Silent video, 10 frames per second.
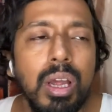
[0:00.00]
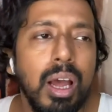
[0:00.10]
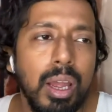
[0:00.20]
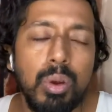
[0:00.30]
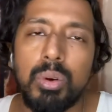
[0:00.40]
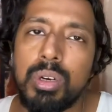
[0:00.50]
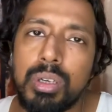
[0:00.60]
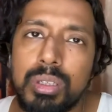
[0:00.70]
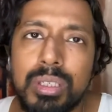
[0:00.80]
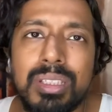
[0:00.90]
I
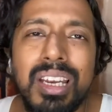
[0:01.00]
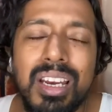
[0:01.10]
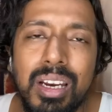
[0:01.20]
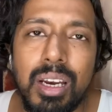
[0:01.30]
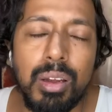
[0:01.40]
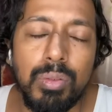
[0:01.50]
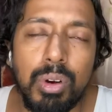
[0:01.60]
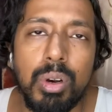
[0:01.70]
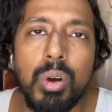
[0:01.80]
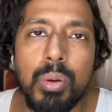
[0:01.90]
couldn't sustain running for
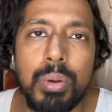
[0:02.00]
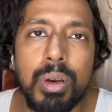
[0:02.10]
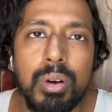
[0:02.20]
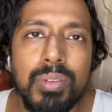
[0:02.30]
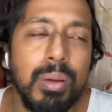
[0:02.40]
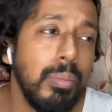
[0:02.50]
a longer period of time.